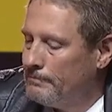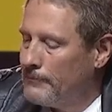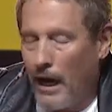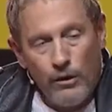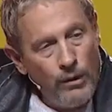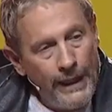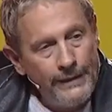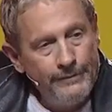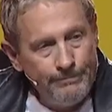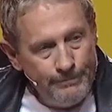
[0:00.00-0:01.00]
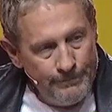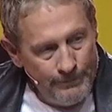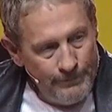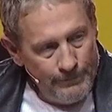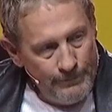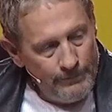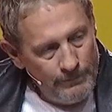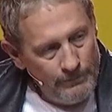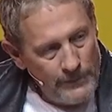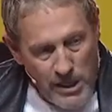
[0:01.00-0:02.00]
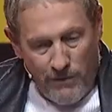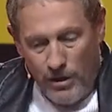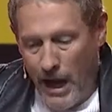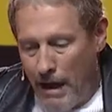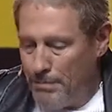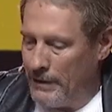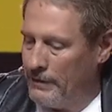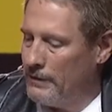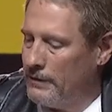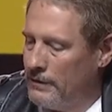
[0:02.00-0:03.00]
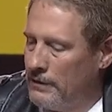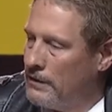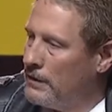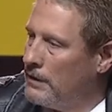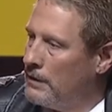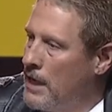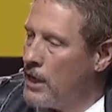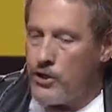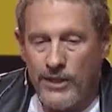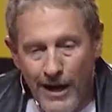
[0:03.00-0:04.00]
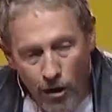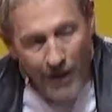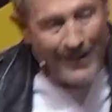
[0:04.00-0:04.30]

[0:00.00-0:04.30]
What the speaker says: I quit. It's never going to happen. Because they are on